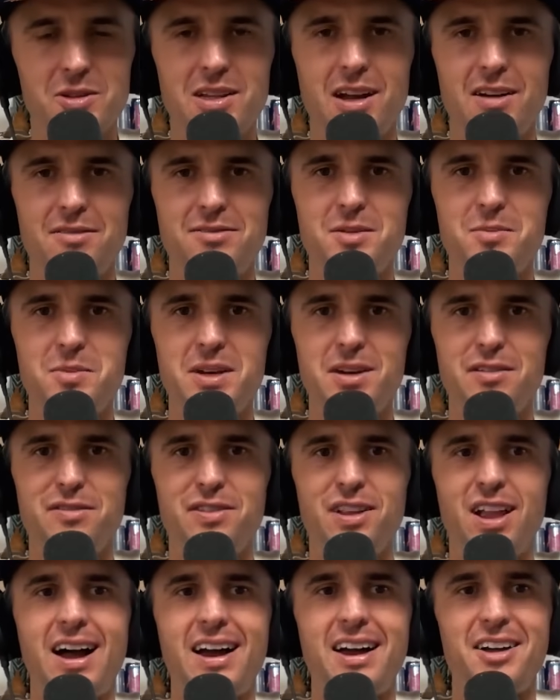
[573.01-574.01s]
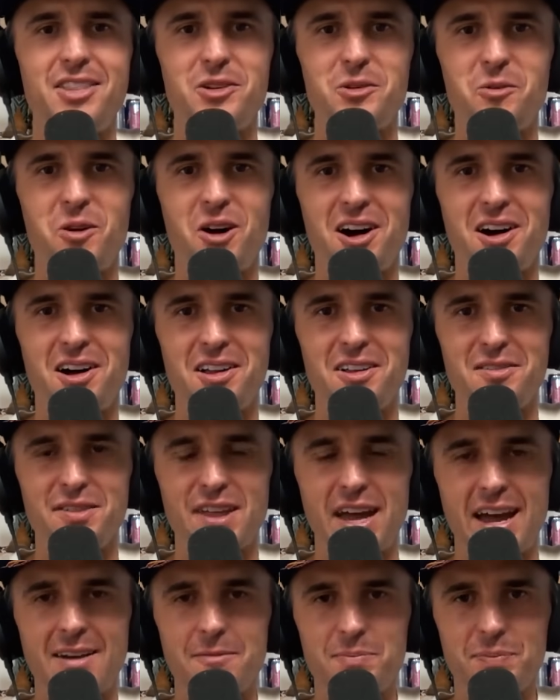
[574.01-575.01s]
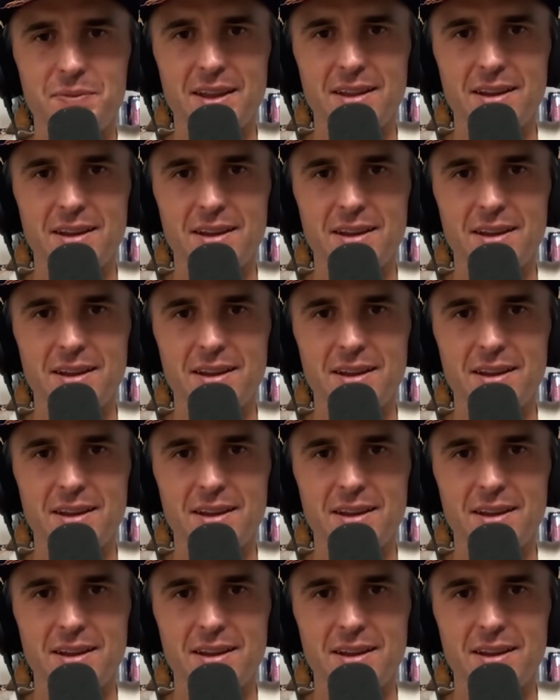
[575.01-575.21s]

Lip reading: would love to be a fly on the wall of that